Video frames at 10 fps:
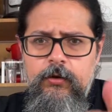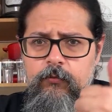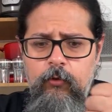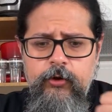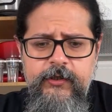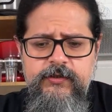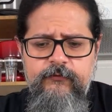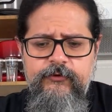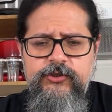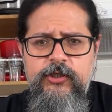More than
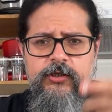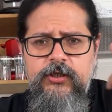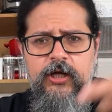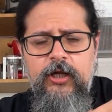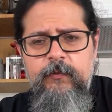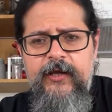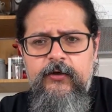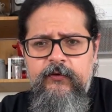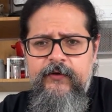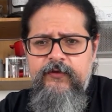sufficient. Now I'll
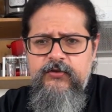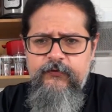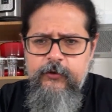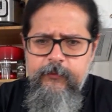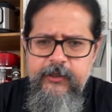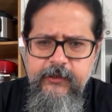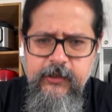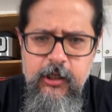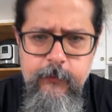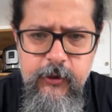microwave this for a minute
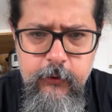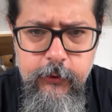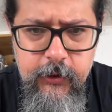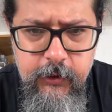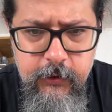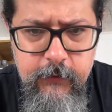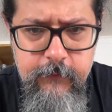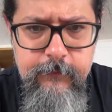and I'll be good to eat.